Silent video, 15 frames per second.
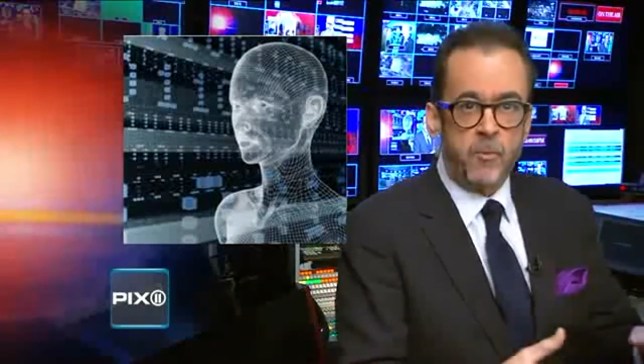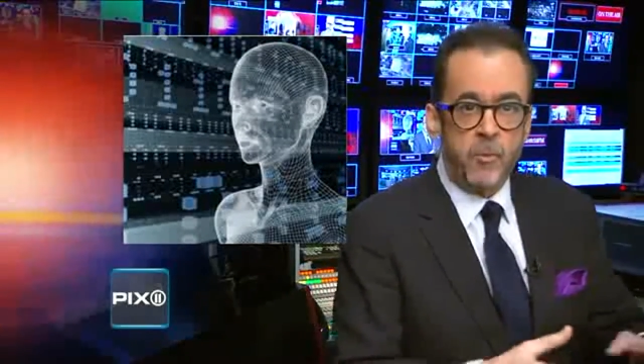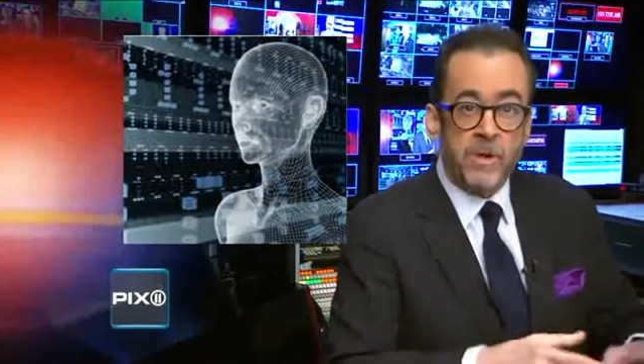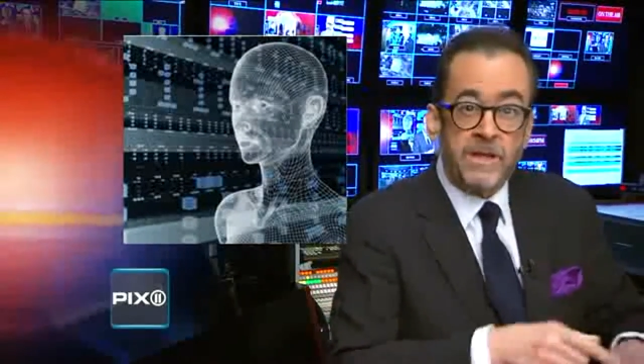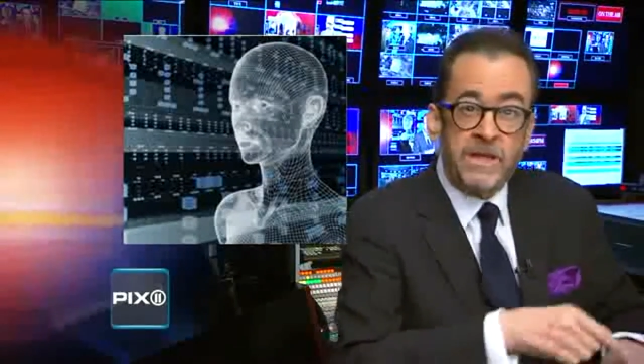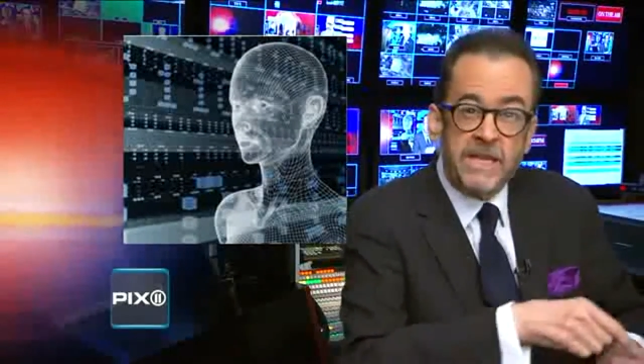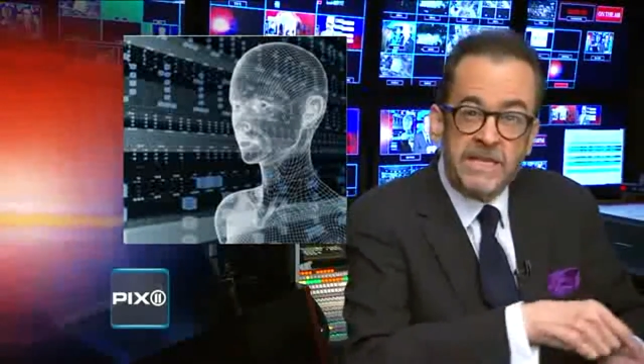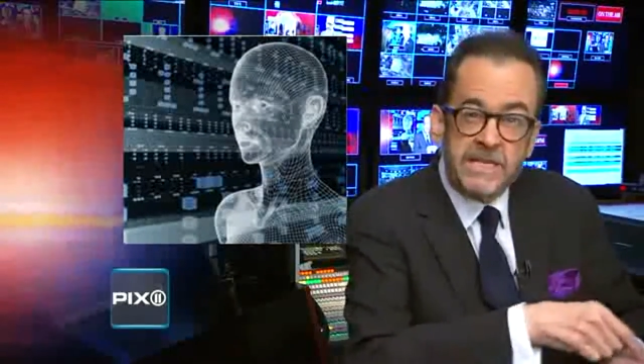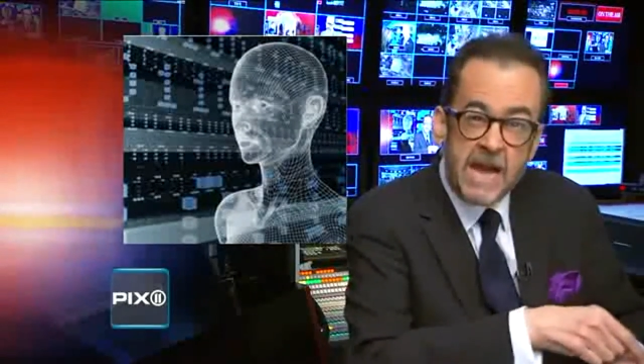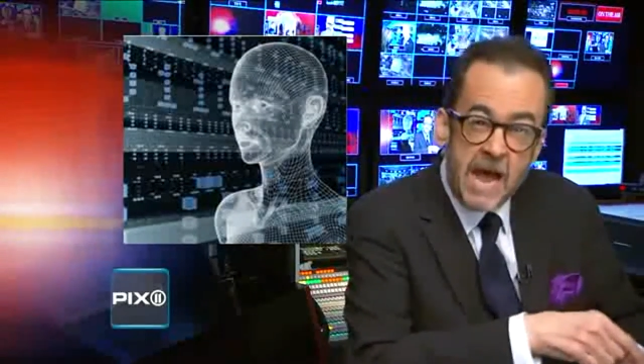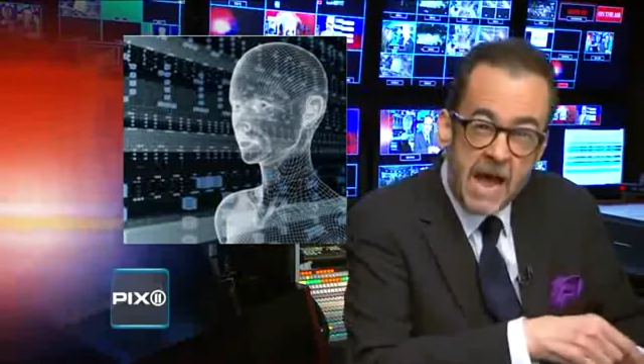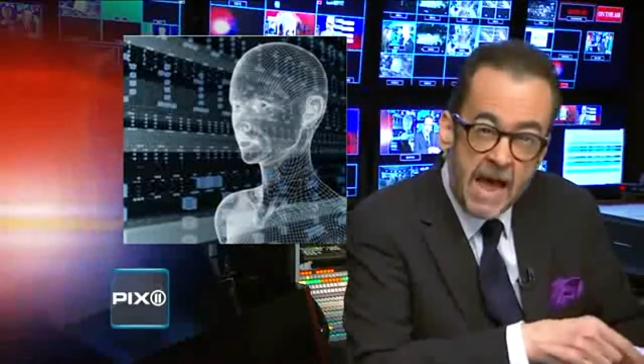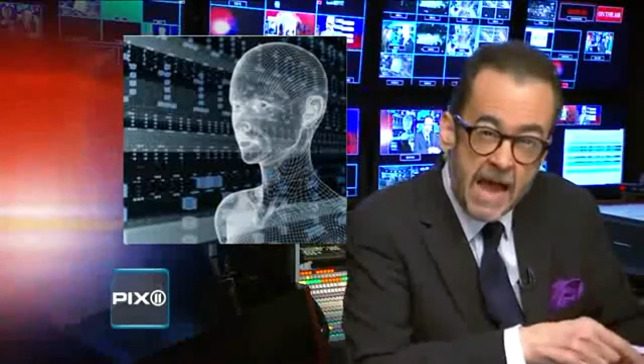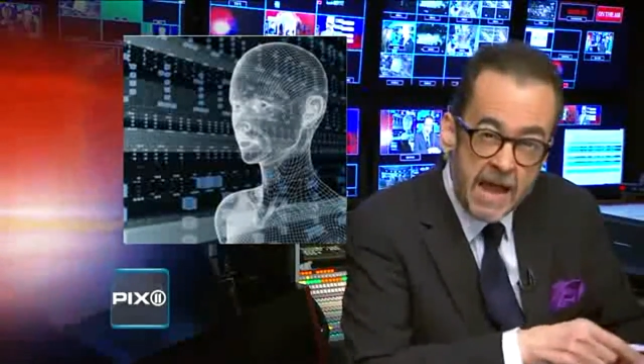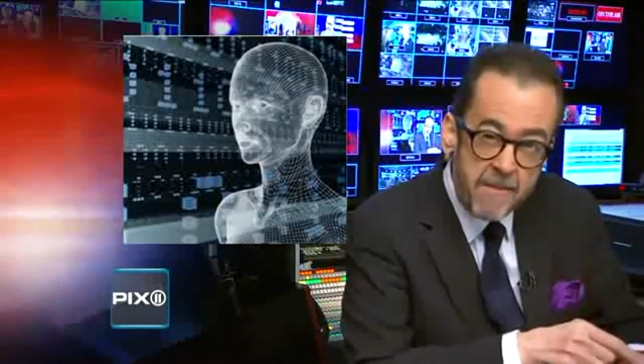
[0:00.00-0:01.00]
with the
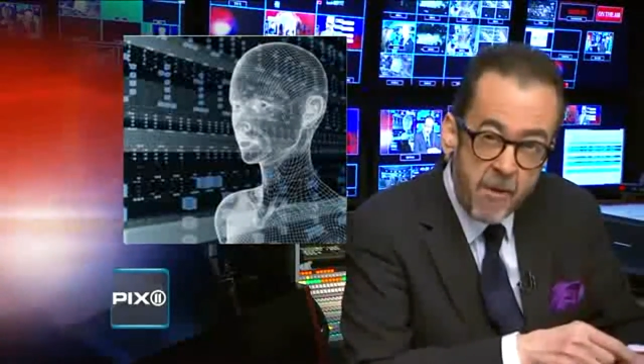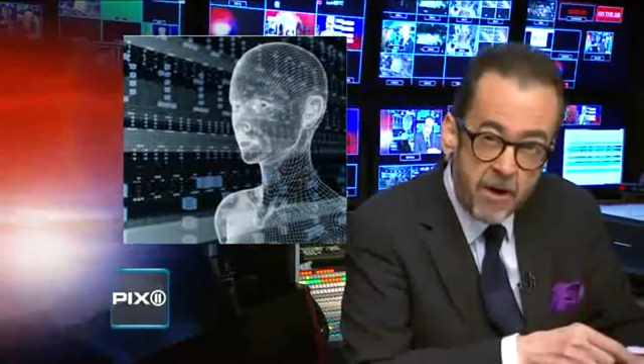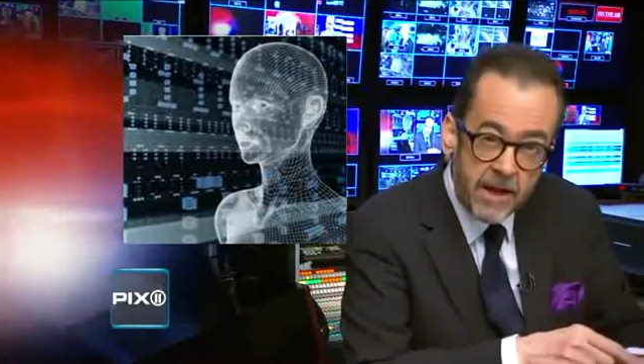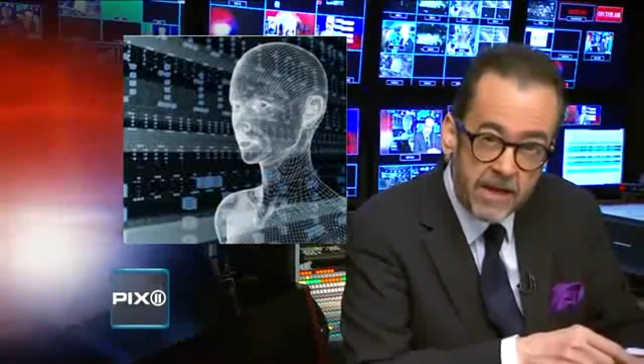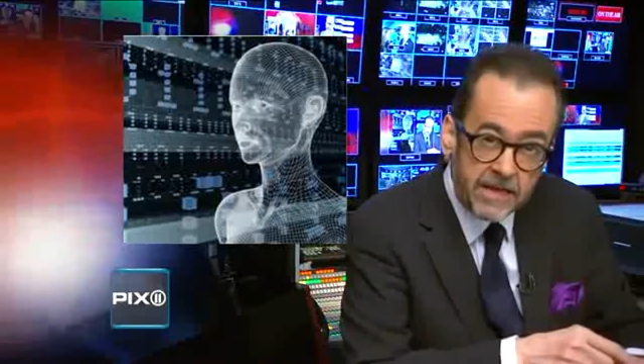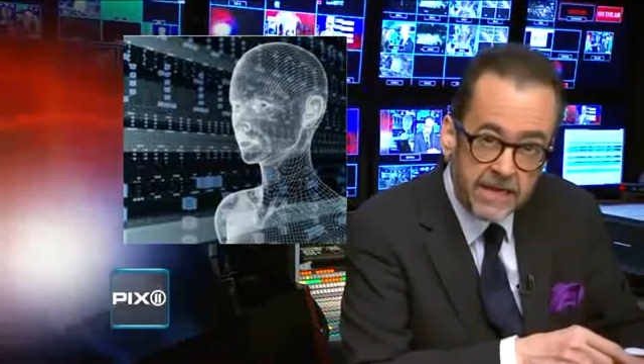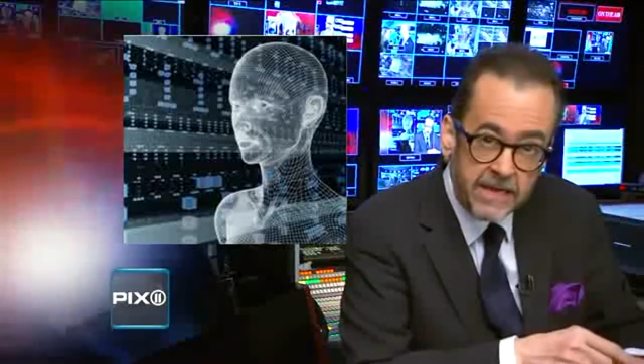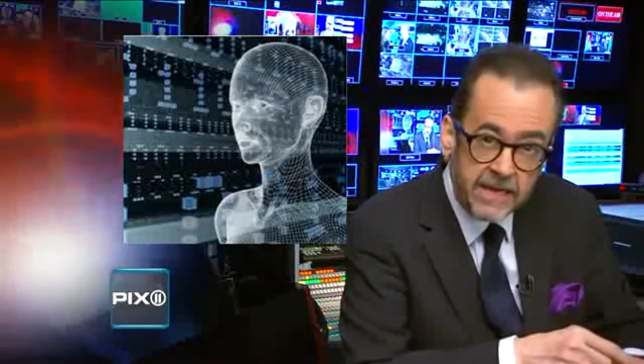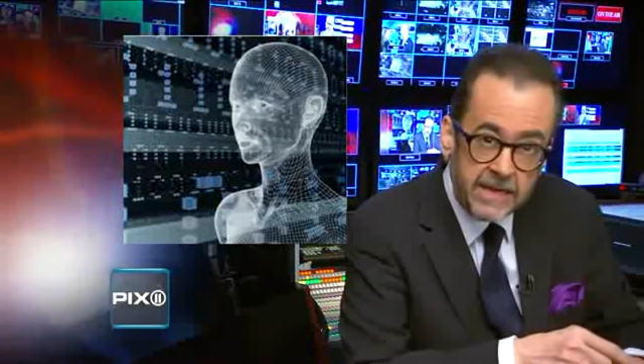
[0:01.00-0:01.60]
time on it.